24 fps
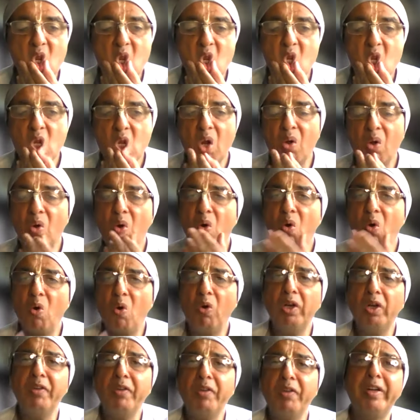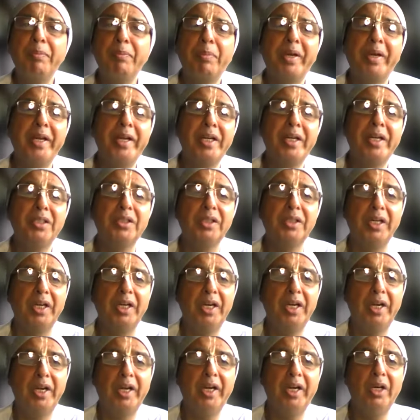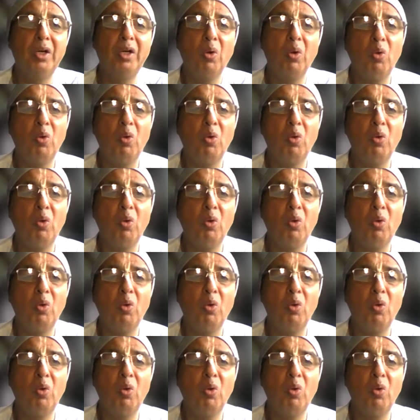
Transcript: So all living beings in